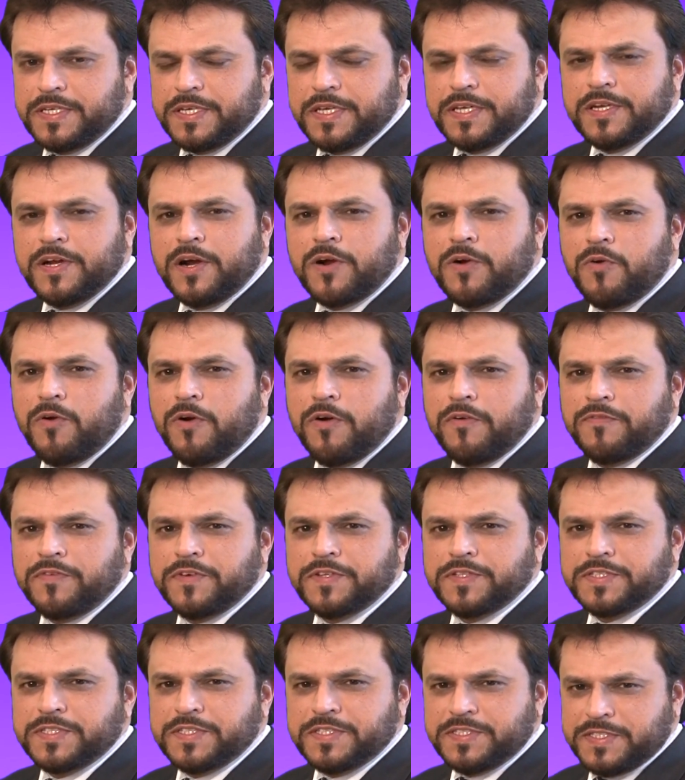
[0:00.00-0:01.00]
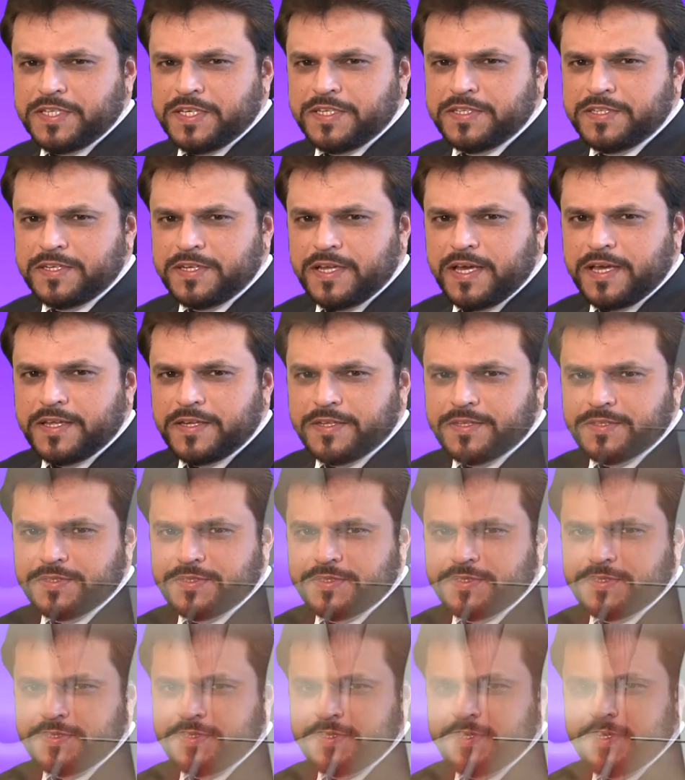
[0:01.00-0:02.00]
in our office is
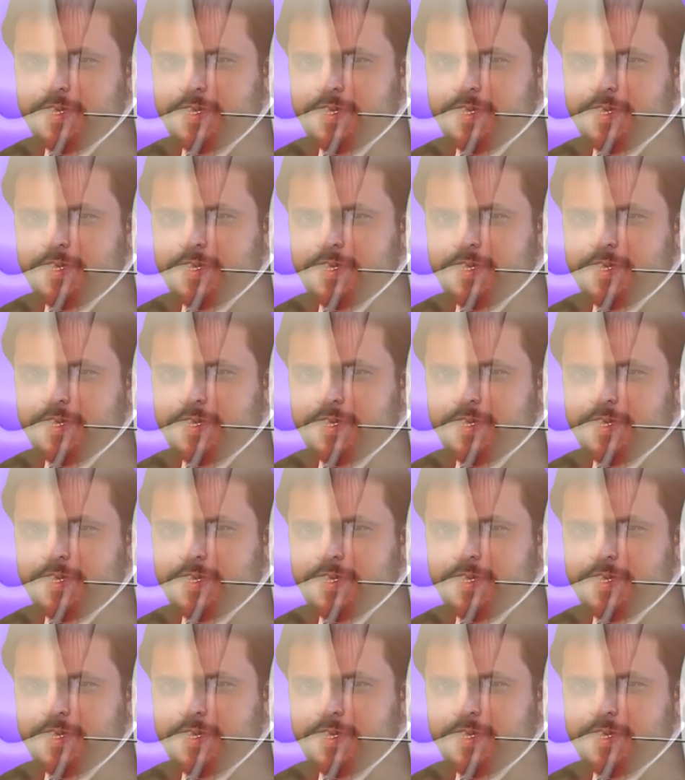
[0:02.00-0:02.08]
tendonitis.